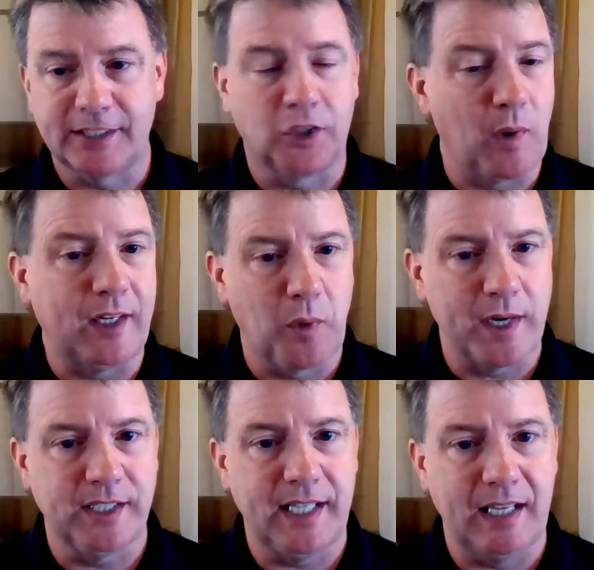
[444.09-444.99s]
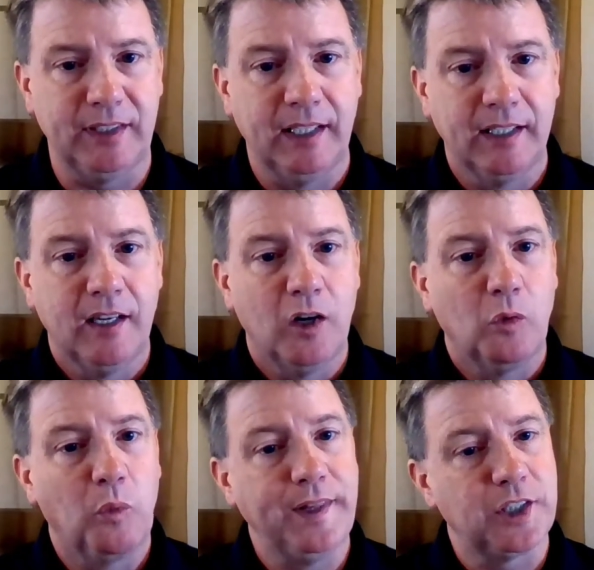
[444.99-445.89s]
It's a great question, David.
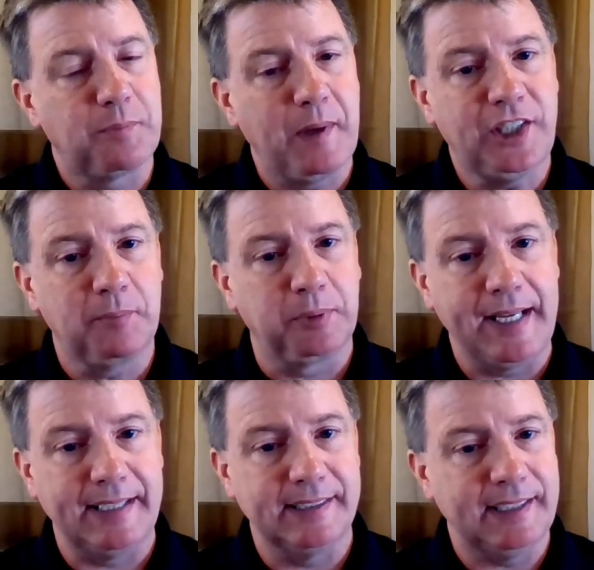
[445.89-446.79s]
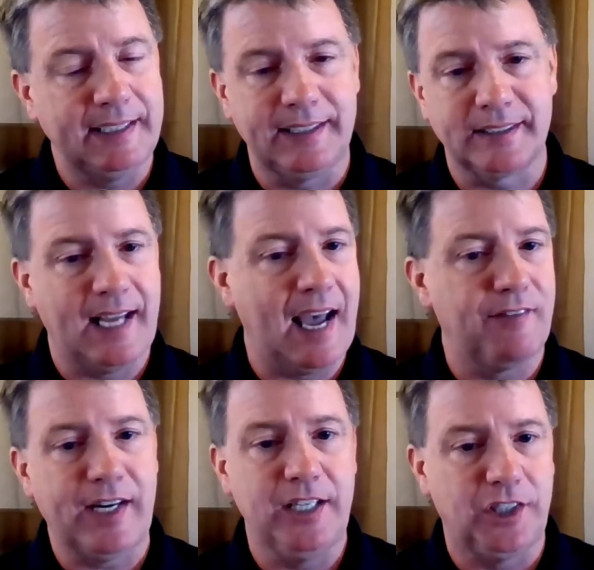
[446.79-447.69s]
When the spaceship lands, it doesn't
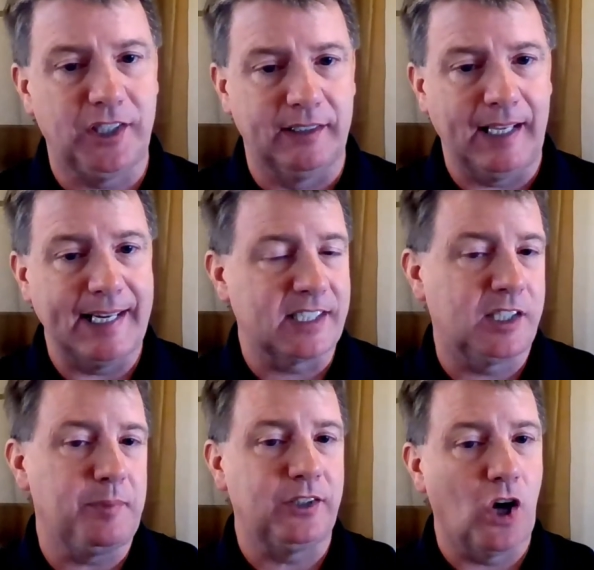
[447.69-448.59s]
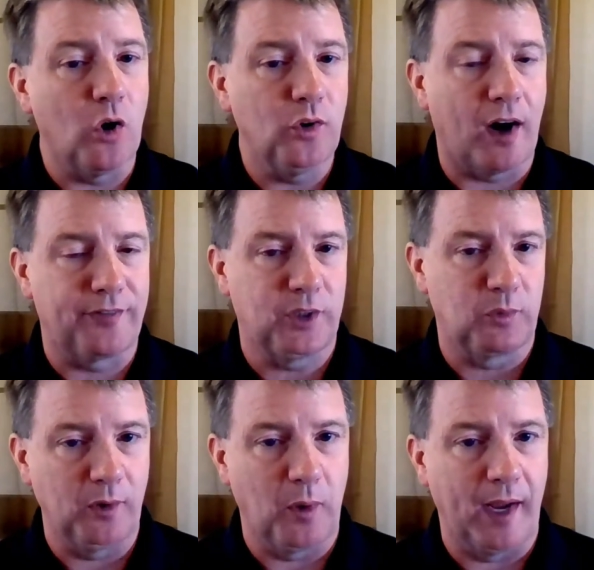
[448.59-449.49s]
have an engine. It has to be towed off
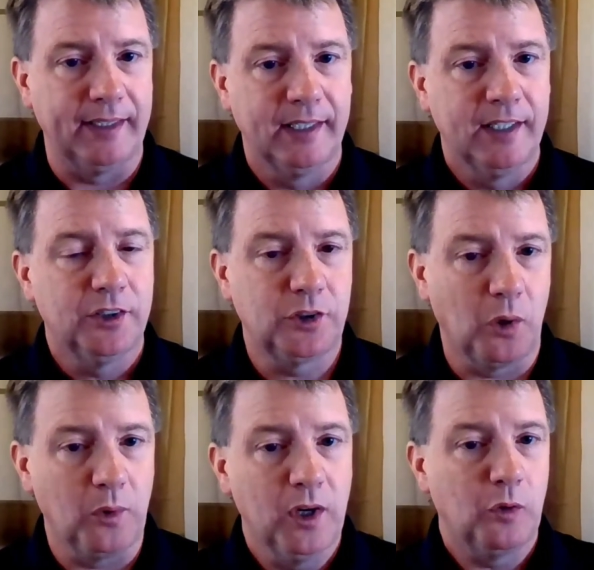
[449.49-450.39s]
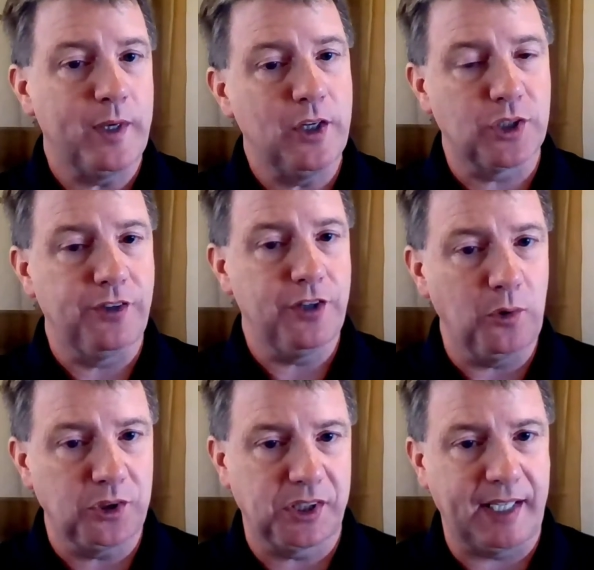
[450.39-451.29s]
the runway. So we use a
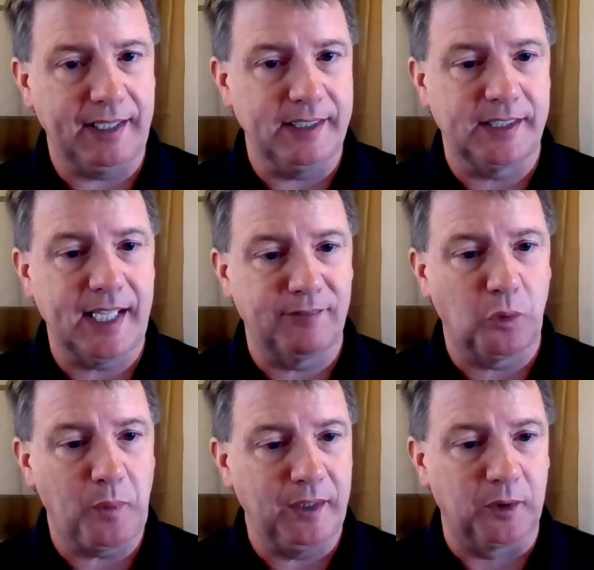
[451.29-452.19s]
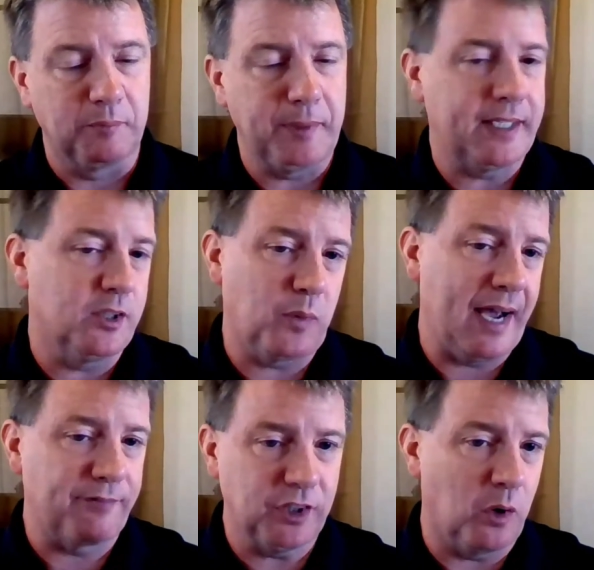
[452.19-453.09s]
nose skid instead of a wheel because
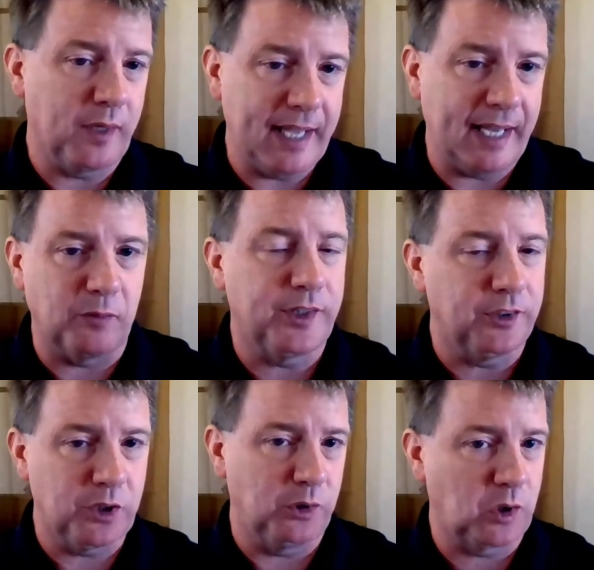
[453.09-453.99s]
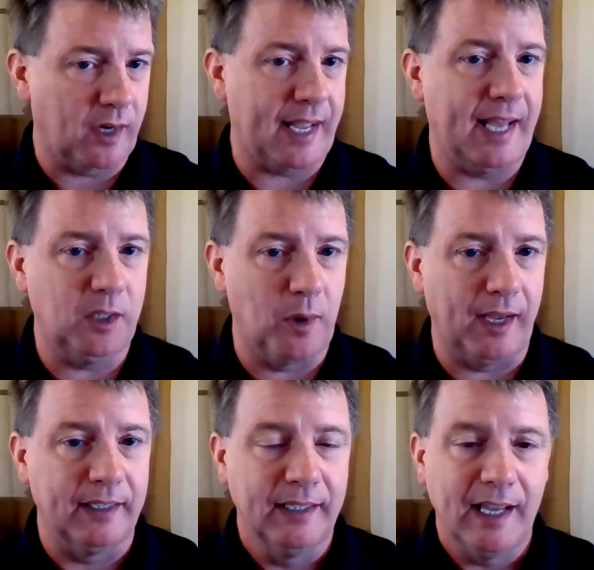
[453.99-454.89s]
we have to go get it with a tow truck
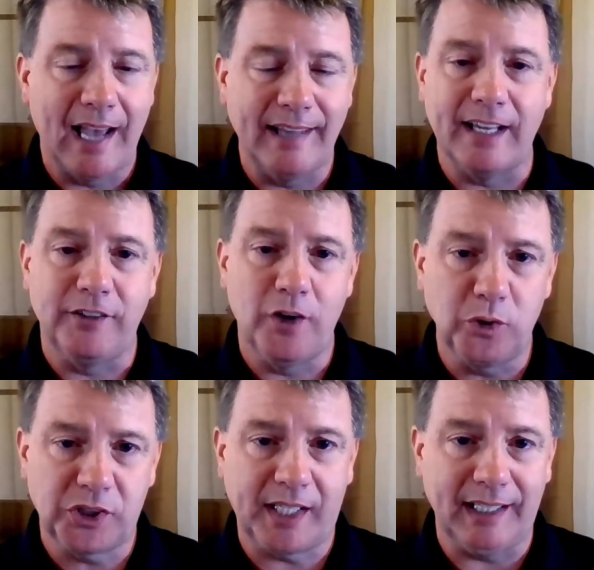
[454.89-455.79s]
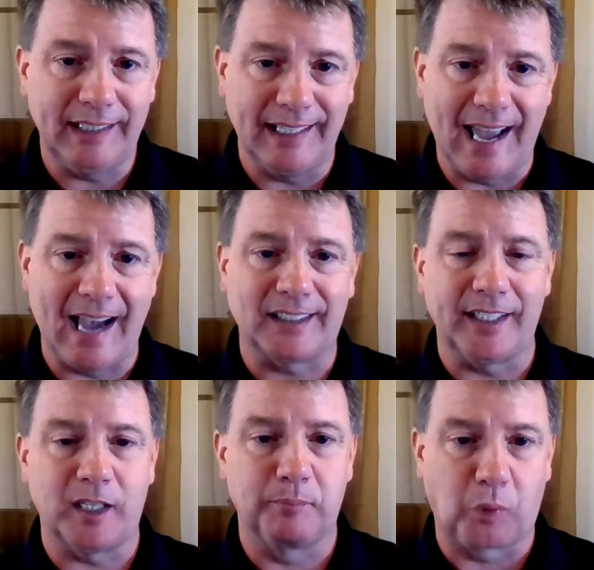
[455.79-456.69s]
anyway. And that nose skid can act
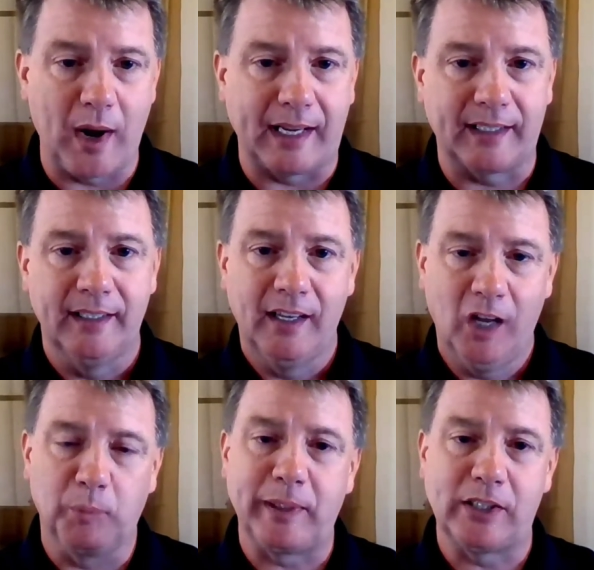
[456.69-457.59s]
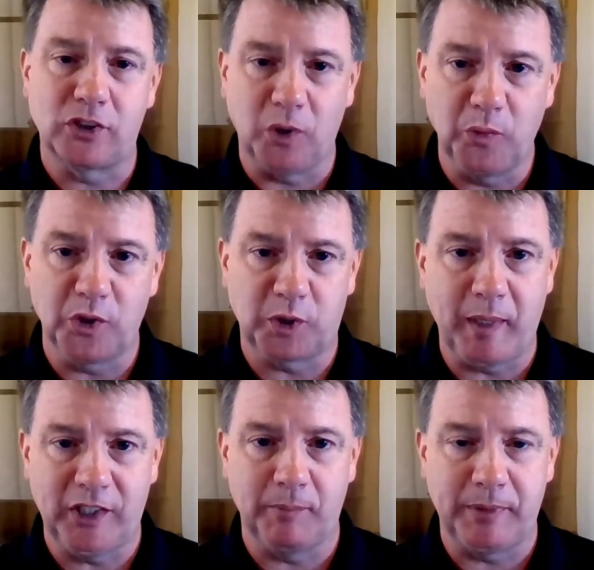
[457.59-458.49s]
like a brake, helping slow the
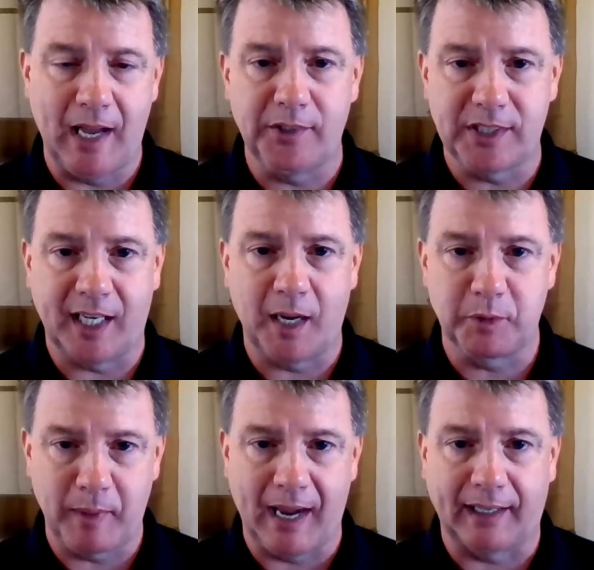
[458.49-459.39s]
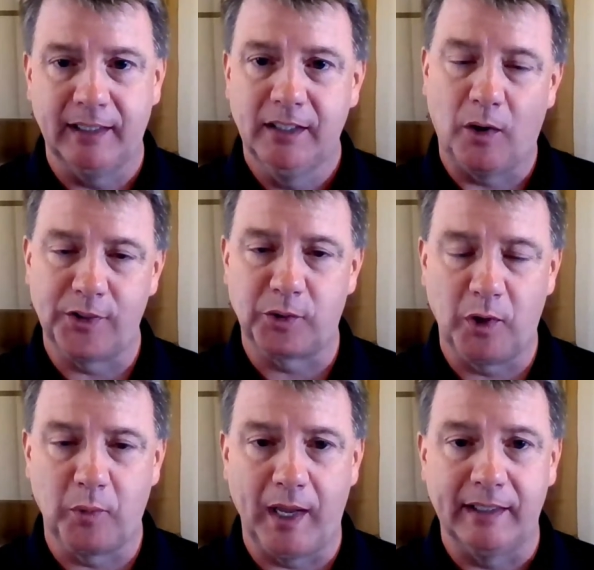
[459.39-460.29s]
spaceship down as it comes back on the
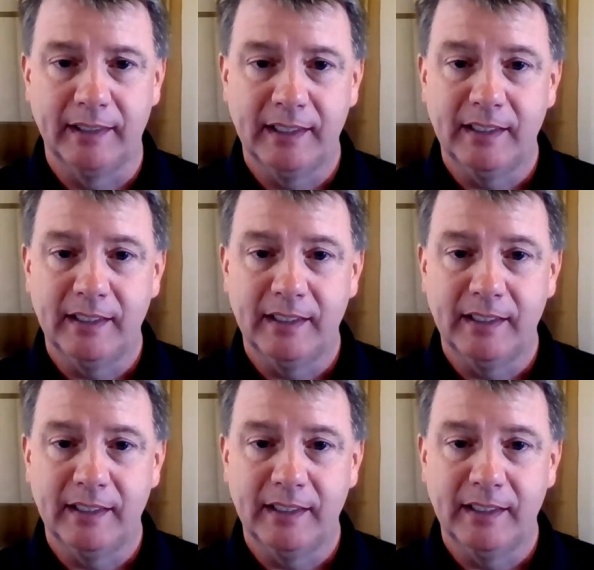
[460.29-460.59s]
runway.